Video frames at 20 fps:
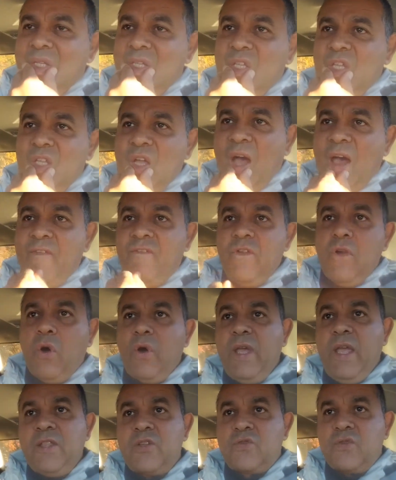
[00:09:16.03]
you have
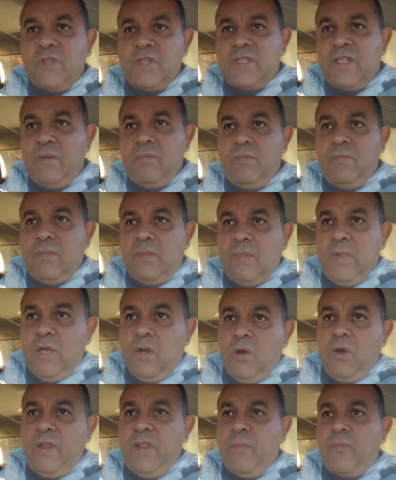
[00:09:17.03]
no interest in,
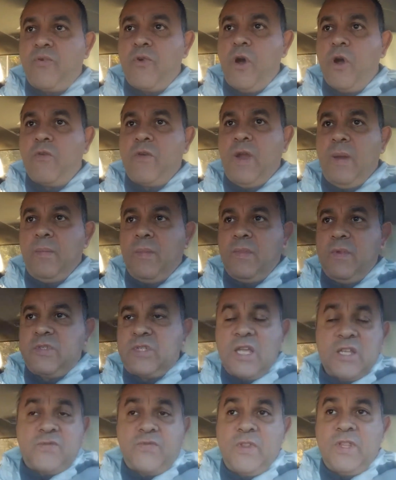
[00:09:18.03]
in the program,
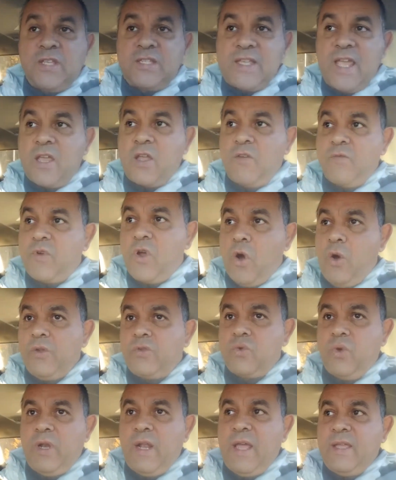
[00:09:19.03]
just for the sake of going
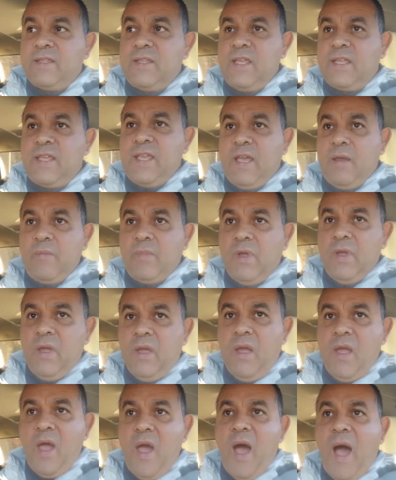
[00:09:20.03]
to an ID
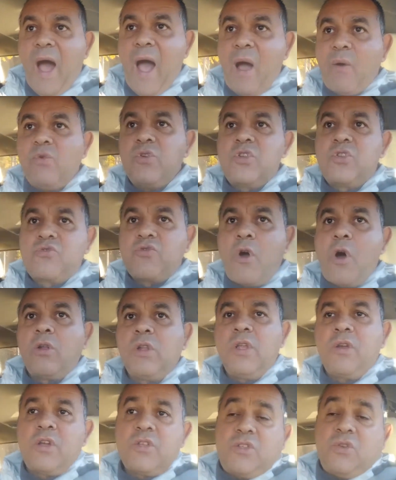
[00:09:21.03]
camp. I would
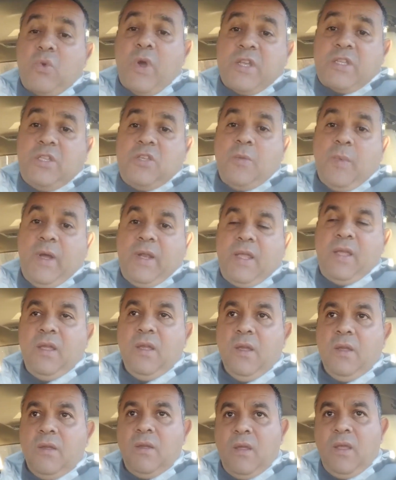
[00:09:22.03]
strongly, because you're wasting your money.
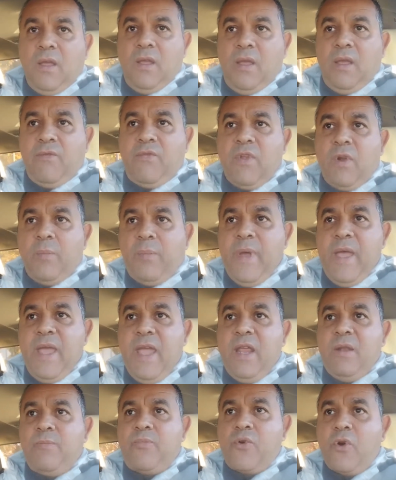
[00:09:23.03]
If they're
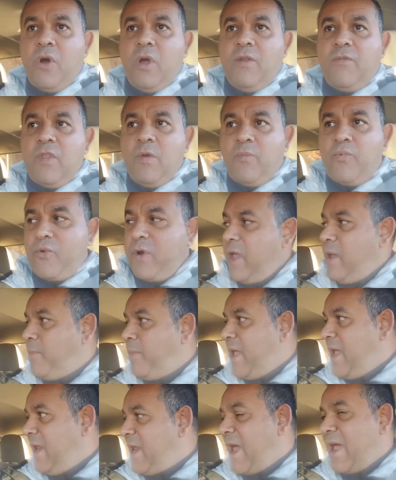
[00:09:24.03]
paid
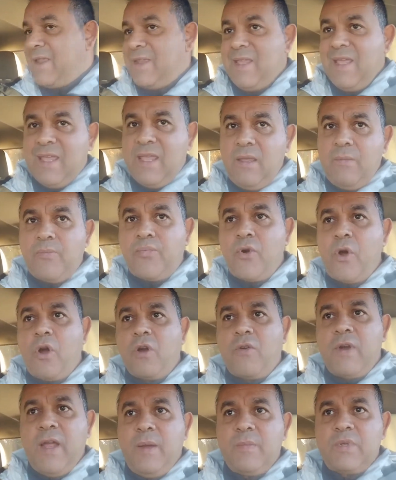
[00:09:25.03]
ID
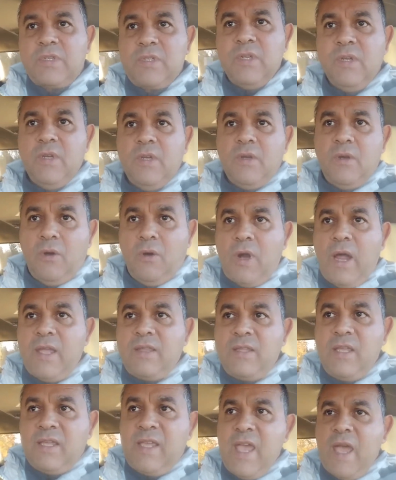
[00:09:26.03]
programs, or
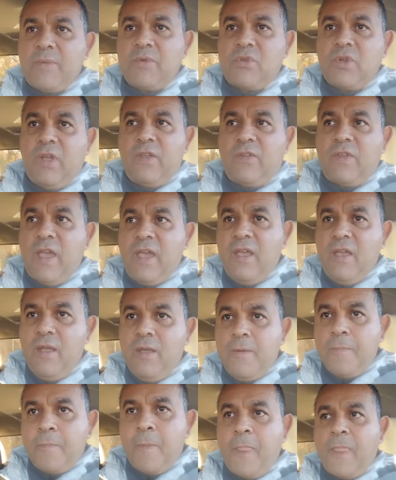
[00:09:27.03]
ID camps, should I say,
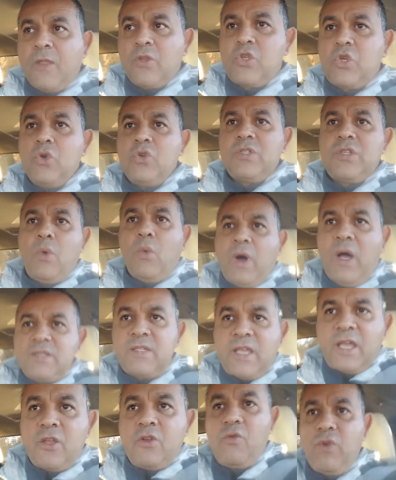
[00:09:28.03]
choose the
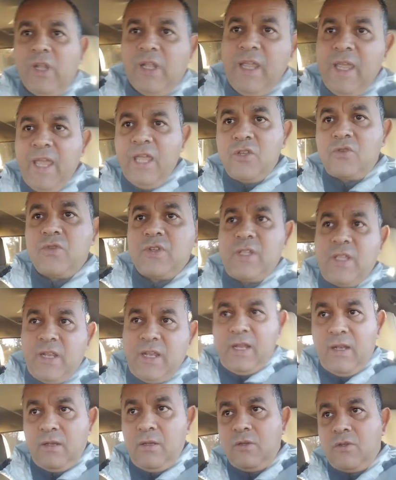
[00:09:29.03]
ones that you're really interested
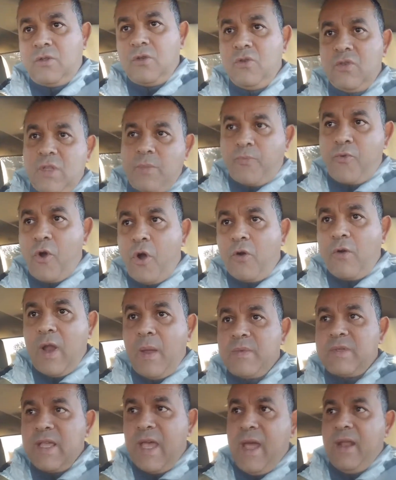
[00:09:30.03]
in. Choose the
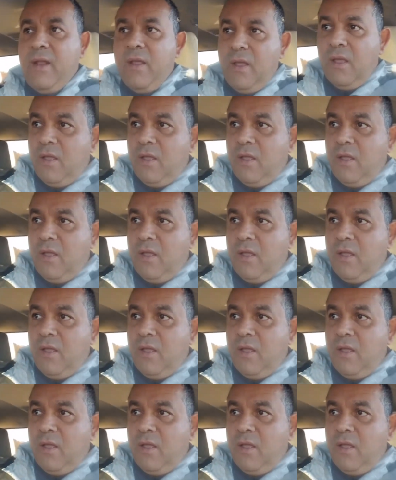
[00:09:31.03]
programs that,